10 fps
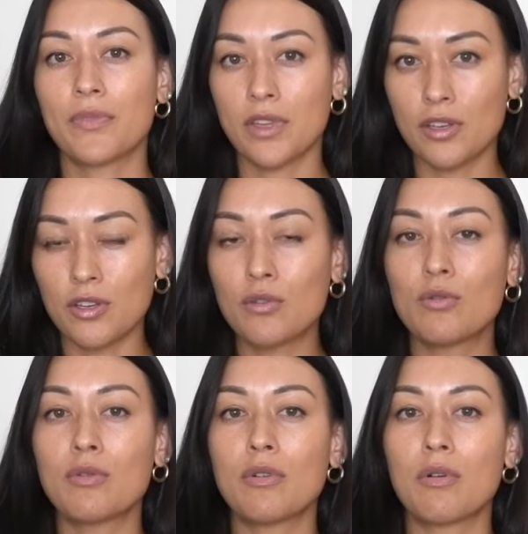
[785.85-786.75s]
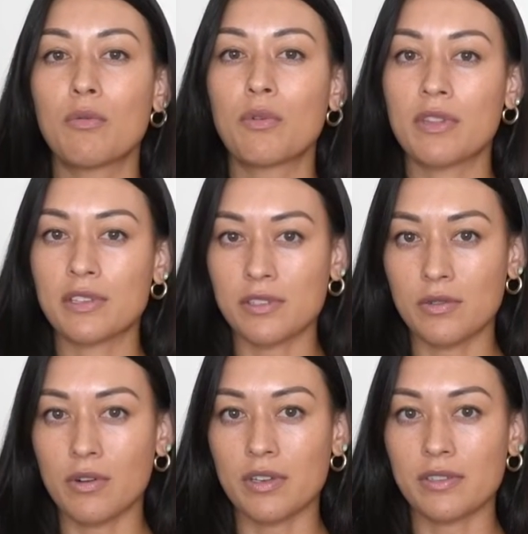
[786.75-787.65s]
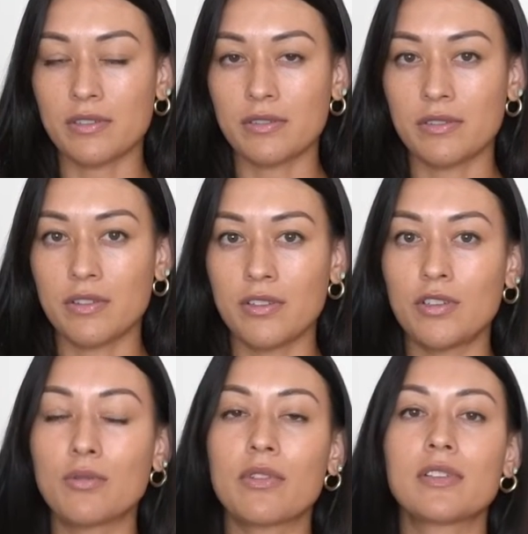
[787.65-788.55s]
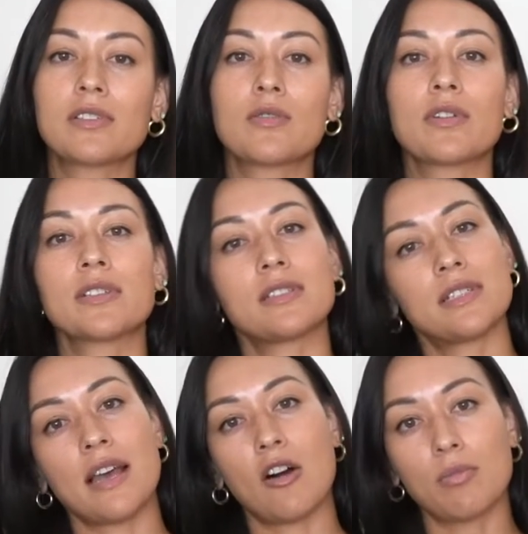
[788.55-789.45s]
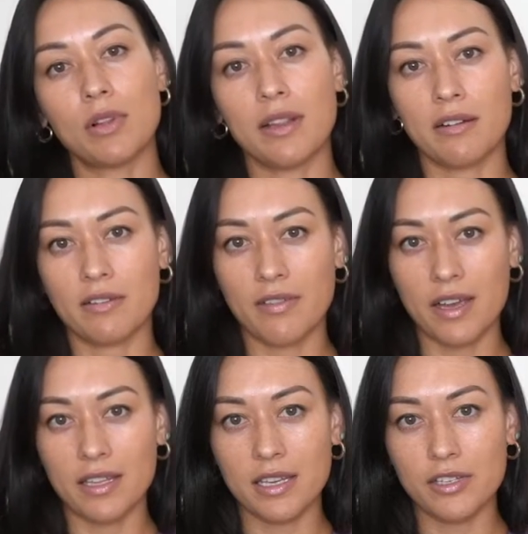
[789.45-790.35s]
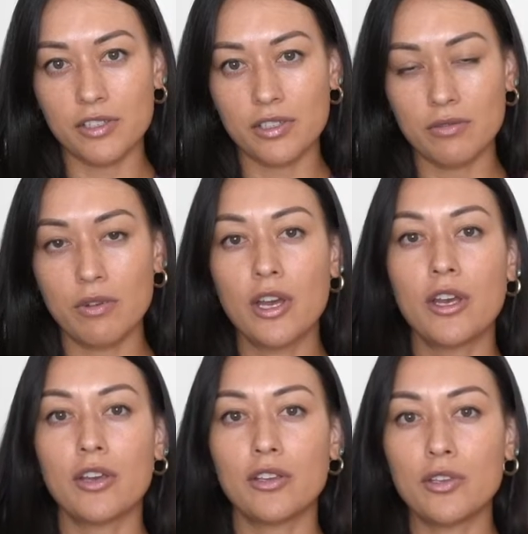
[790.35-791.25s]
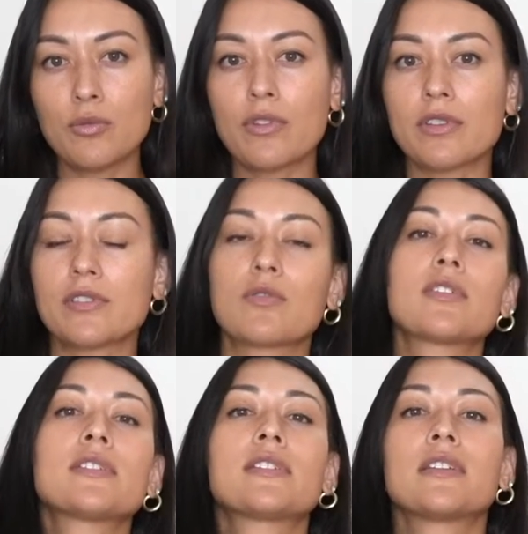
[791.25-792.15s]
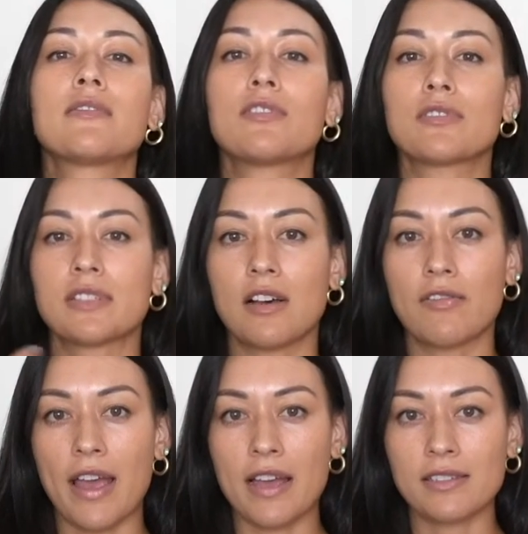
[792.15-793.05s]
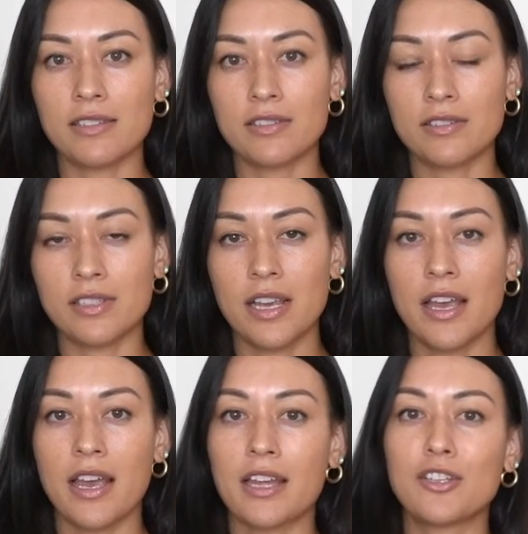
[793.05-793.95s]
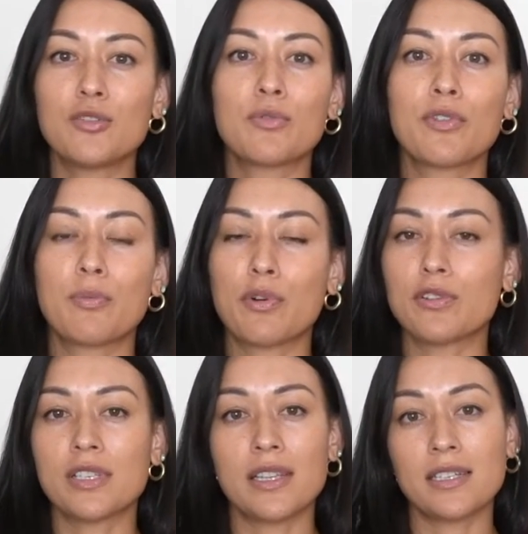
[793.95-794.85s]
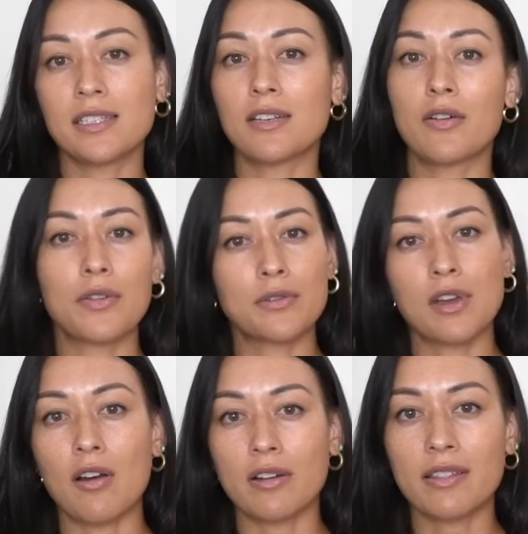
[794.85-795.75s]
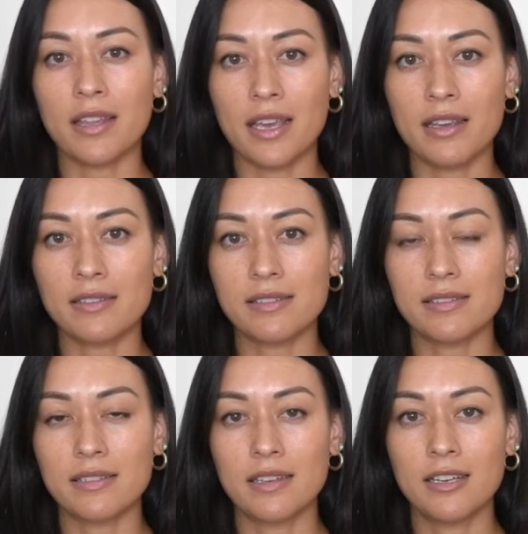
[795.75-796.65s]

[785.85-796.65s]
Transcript: You were the source. You were the source to help clarify the issue. You were the source to give yourself answers. And you were the person that did all those hard things.